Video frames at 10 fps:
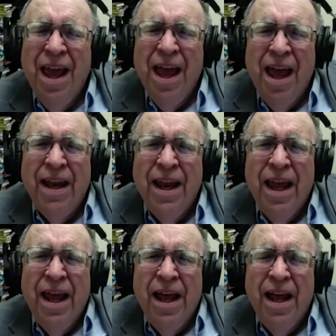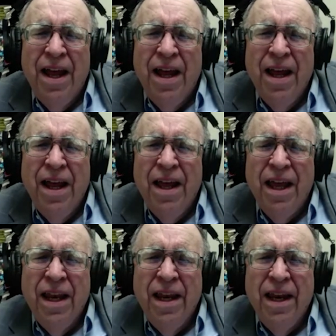And
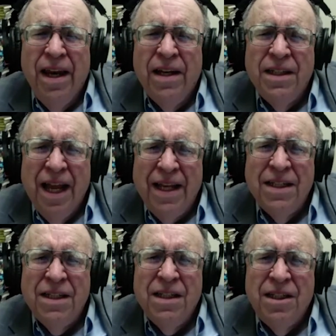in a sense,